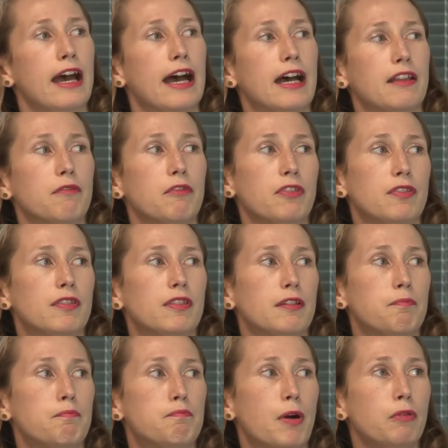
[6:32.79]
Uh, the
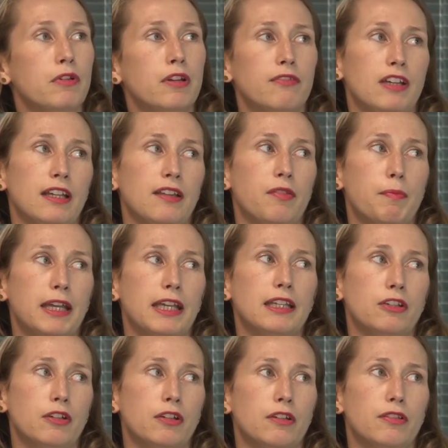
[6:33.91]
bulk of it is
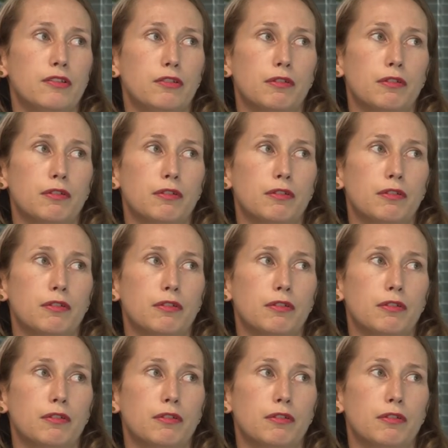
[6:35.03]
being used